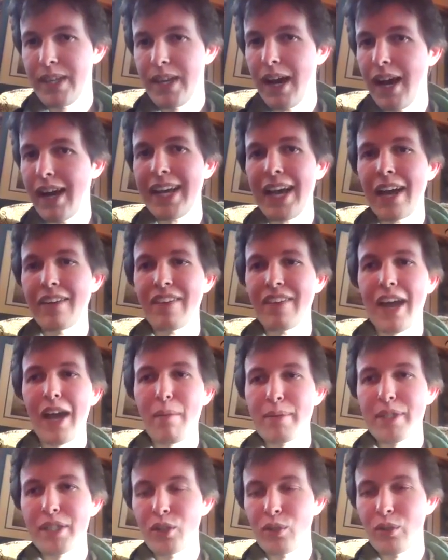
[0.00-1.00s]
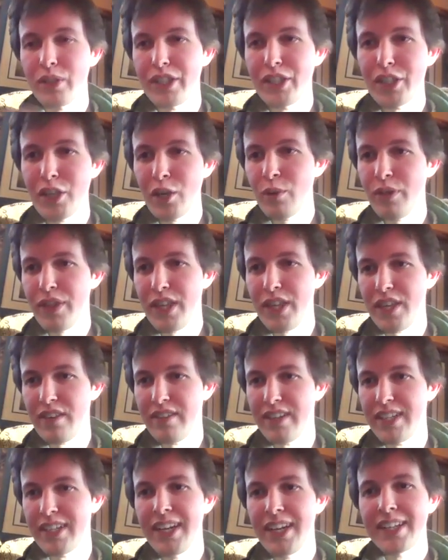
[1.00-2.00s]
I have absolutely no
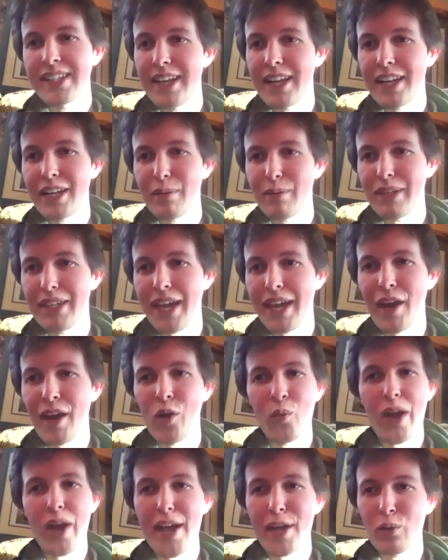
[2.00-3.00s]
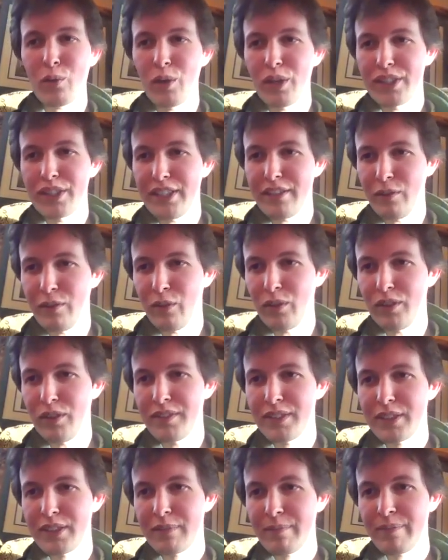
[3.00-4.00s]
theory telling me how air quality
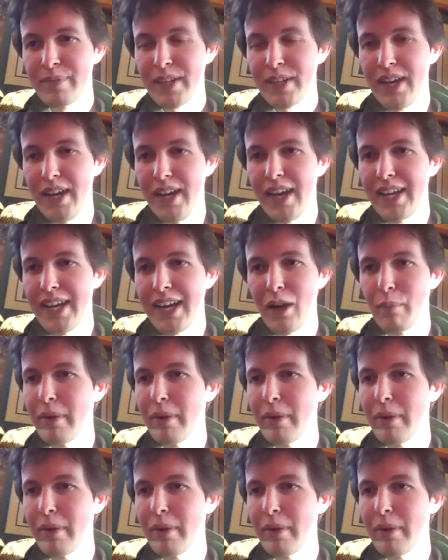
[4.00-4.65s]
evolves and how